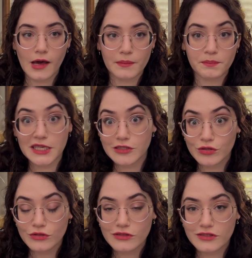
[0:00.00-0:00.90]

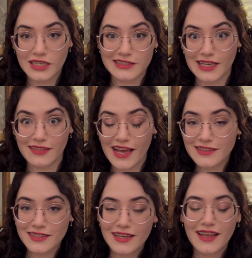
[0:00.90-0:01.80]
measles, things like
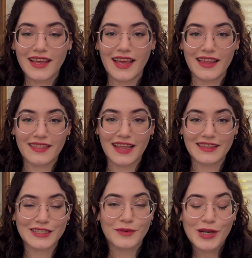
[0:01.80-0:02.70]
that. And then
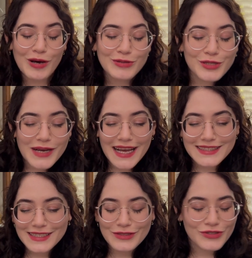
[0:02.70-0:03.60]
this one also
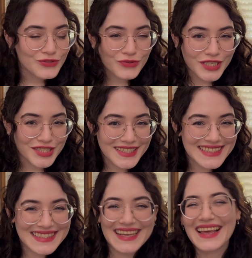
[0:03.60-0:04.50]
has
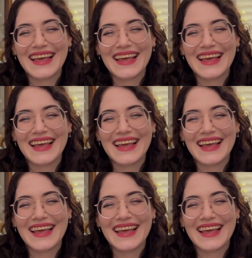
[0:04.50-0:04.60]
illustrations.